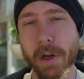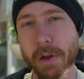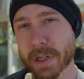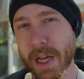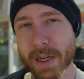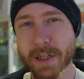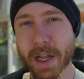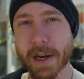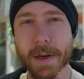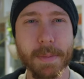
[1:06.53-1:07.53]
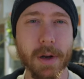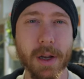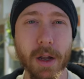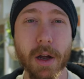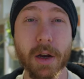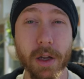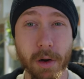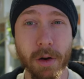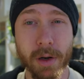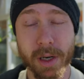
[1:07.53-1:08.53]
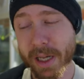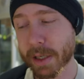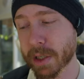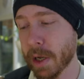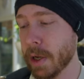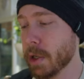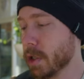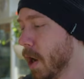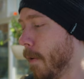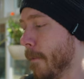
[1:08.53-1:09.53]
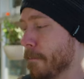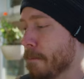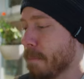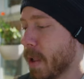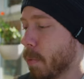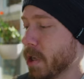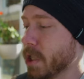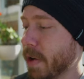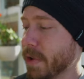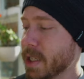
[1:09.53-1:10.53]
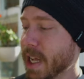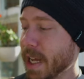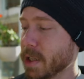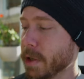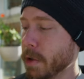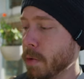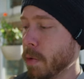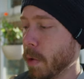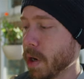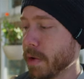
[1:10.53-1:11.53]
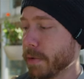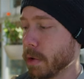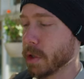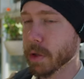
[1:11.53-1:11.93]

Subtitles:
can use any setting depending on your needs. So once you have it set to one of those